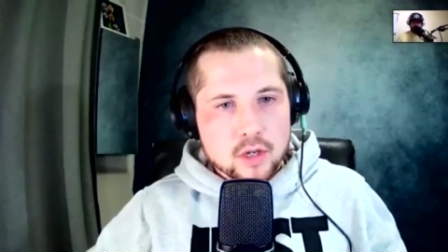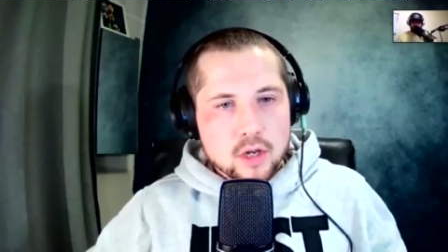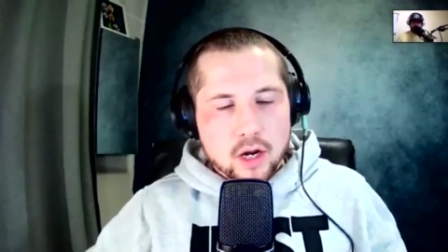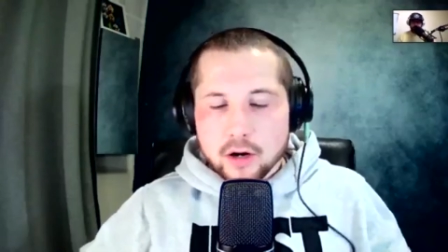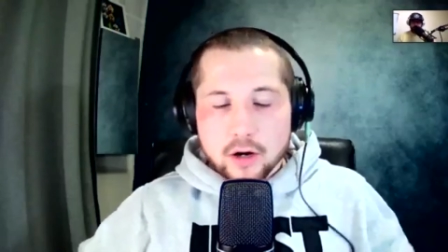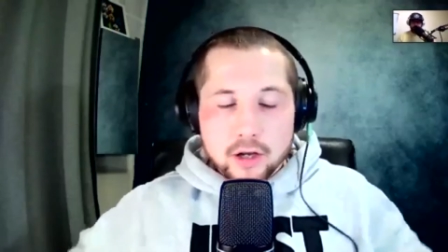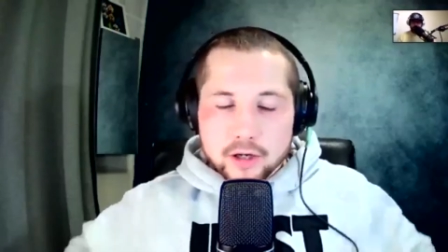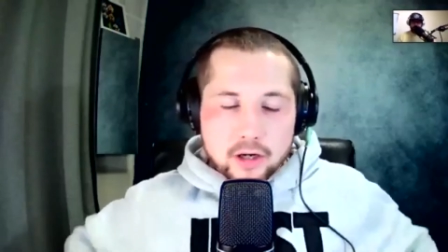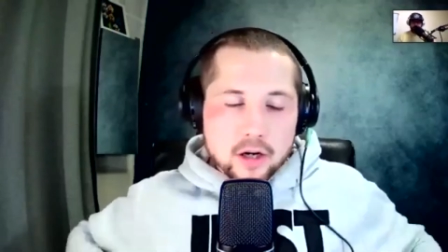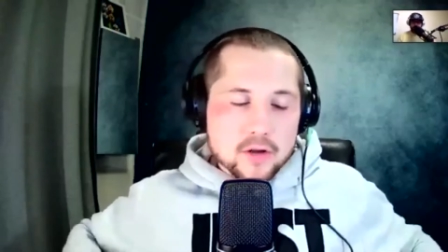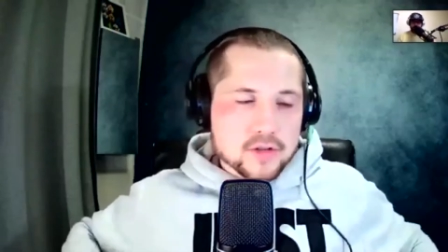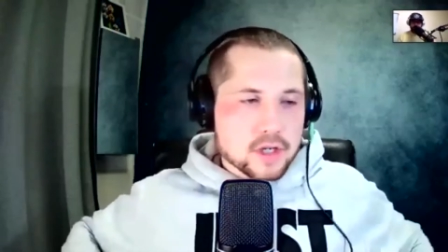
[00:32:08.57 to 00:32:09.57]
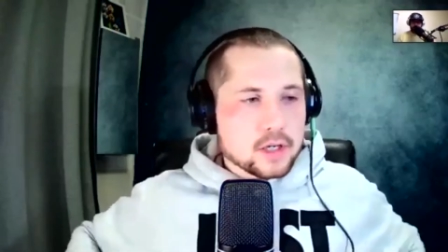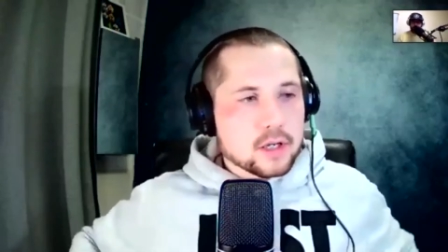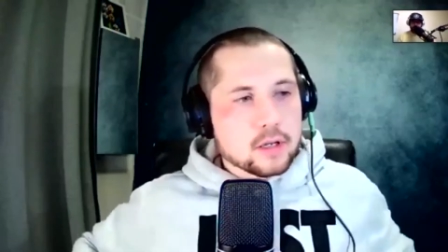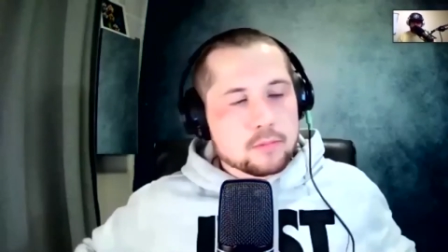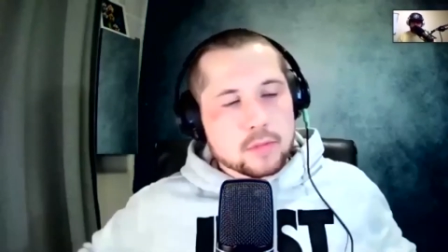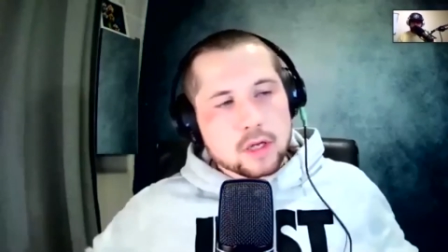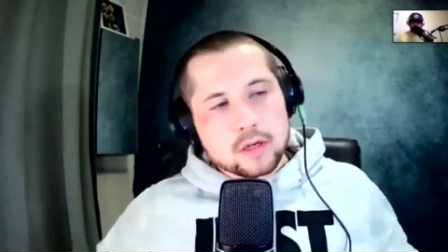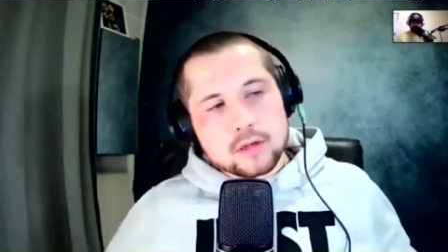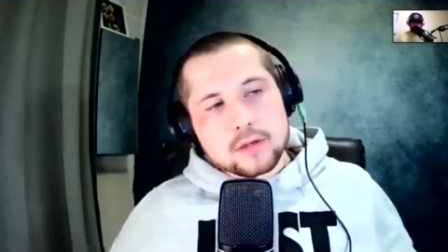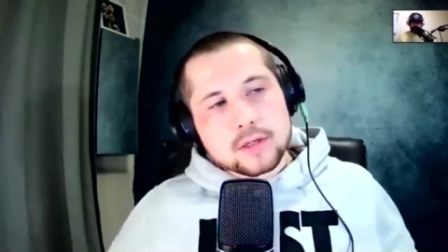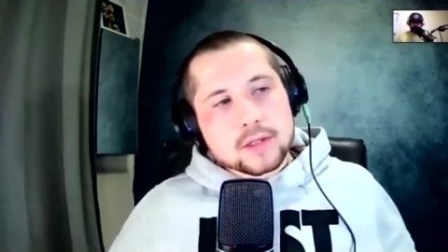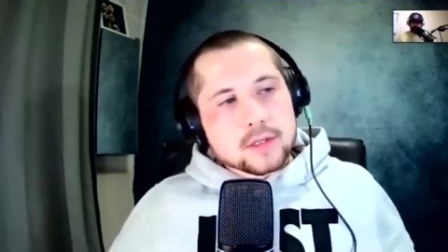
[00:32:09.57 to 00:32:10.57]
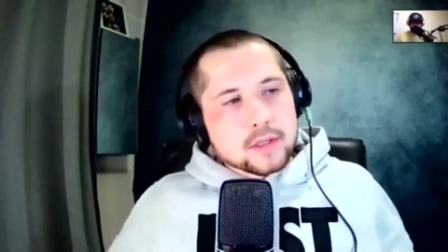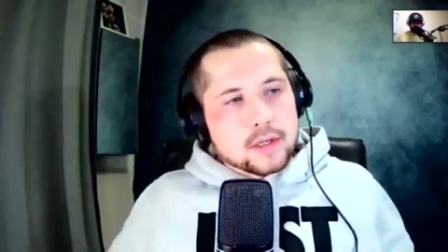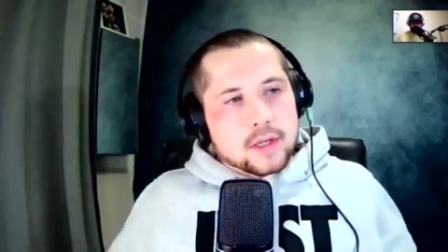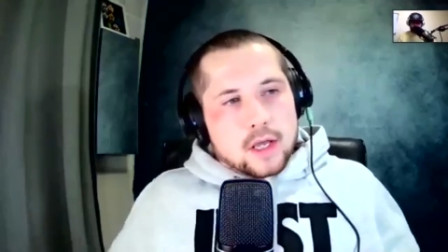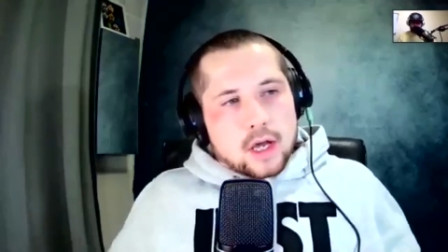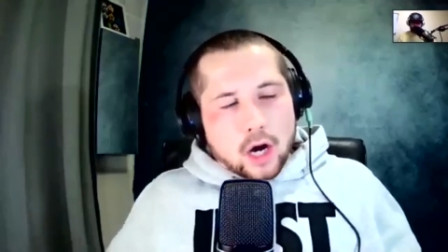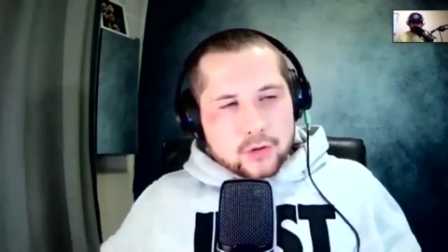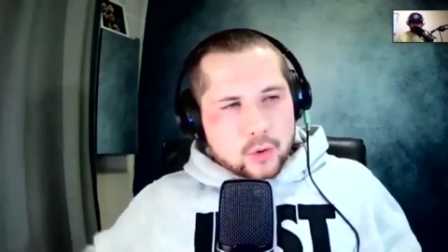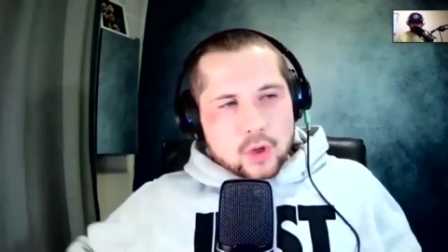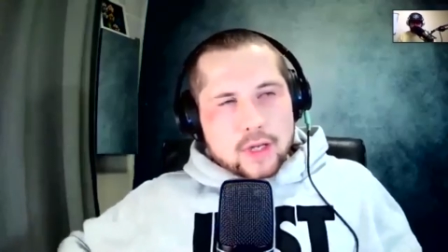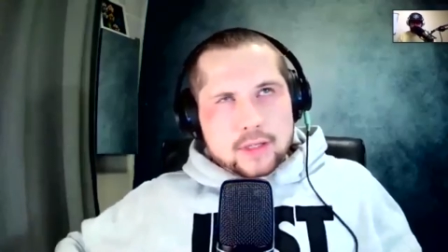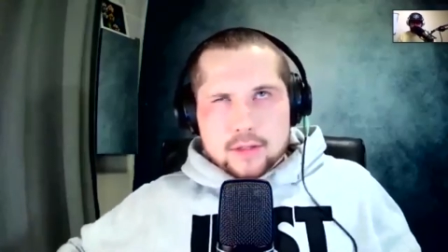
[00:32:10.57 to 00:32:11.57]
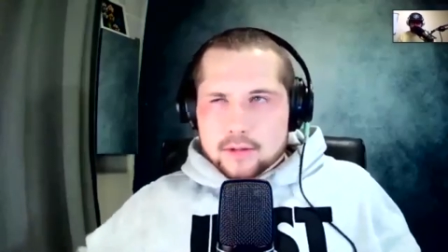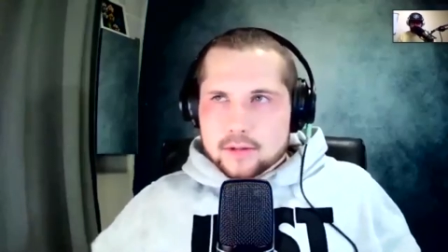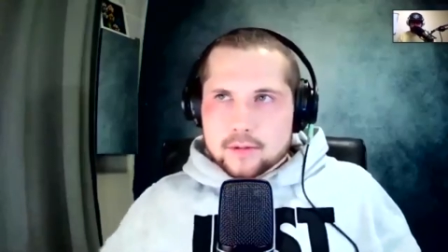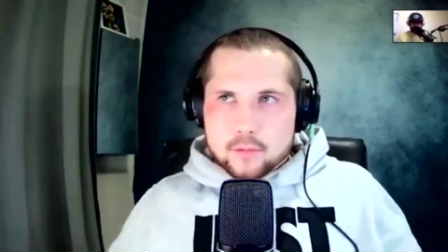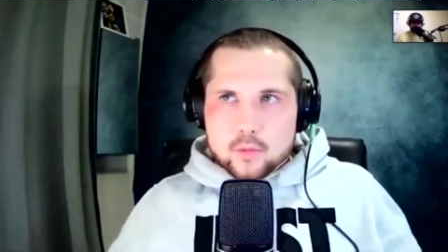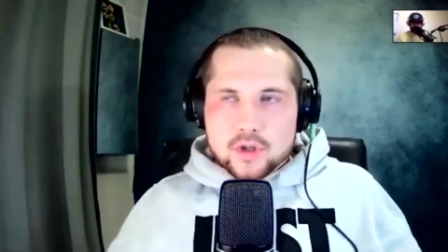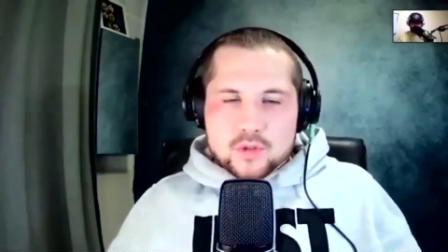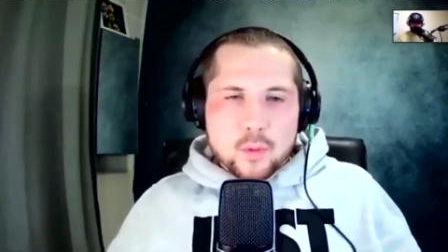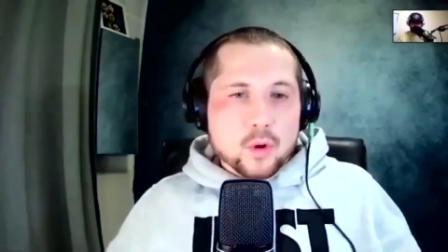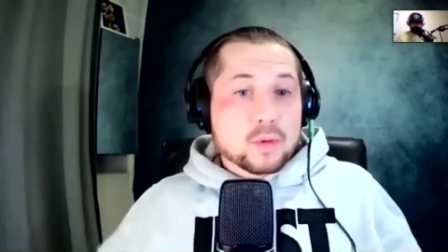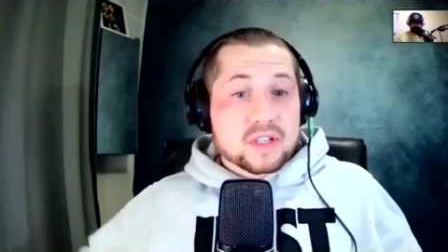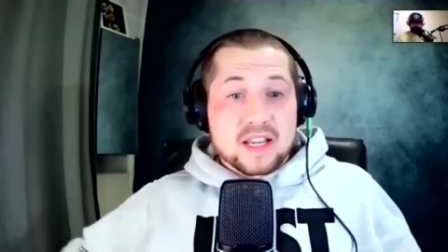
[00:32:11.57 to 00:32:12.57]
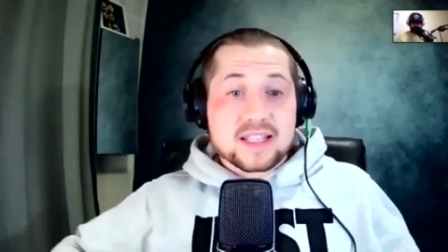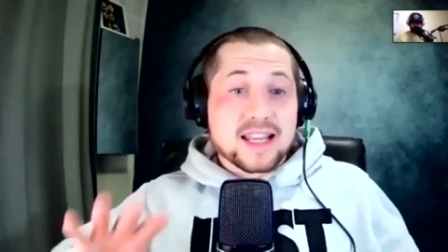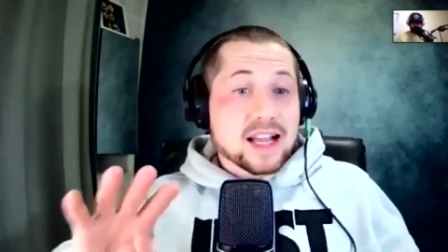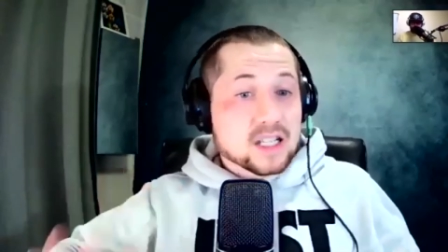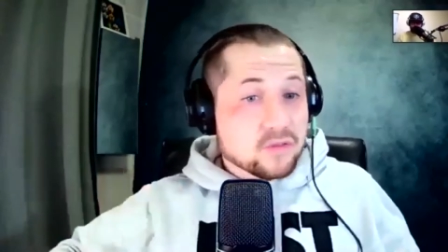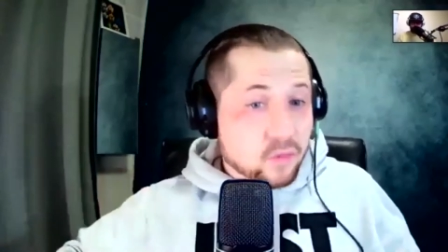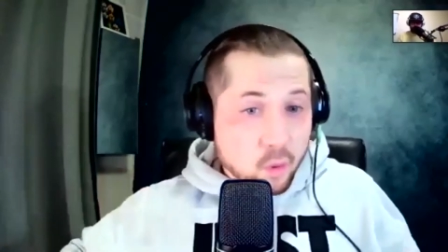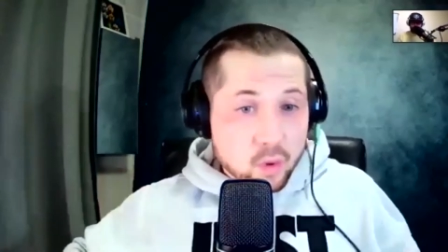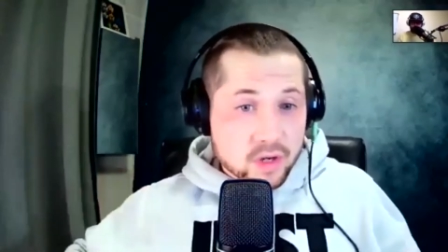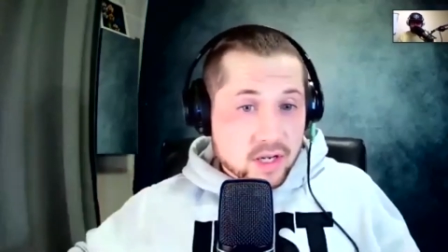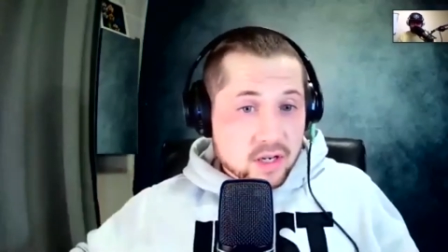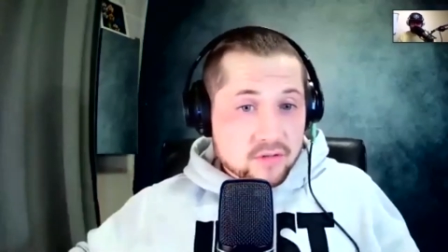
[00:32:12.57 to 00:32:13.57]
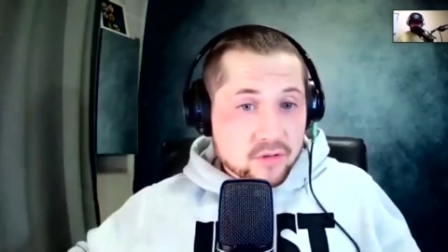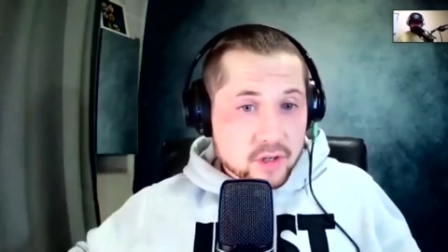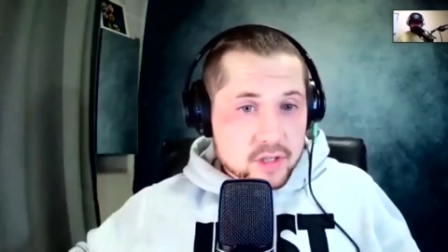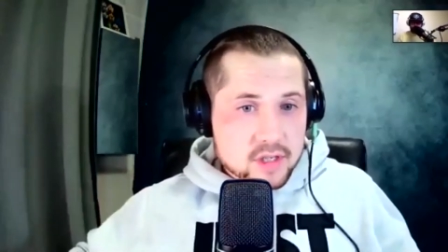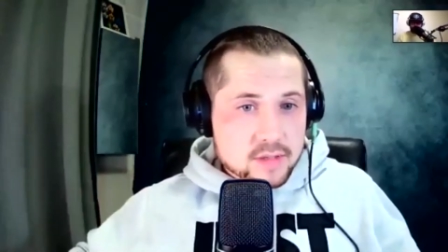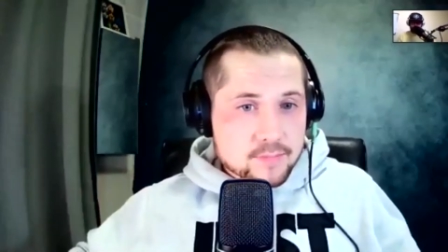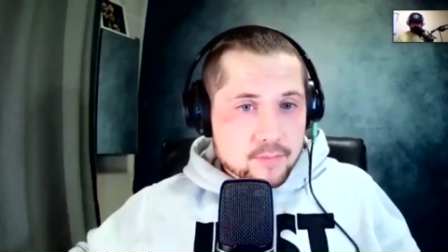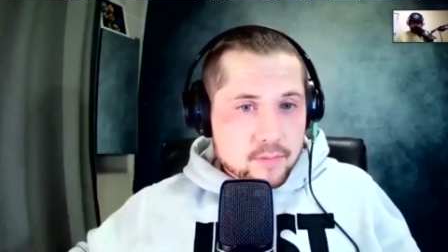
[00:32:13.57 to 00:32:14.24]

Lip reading: I like Arlovsky, and I don't like we spoke about say his last 14 fights.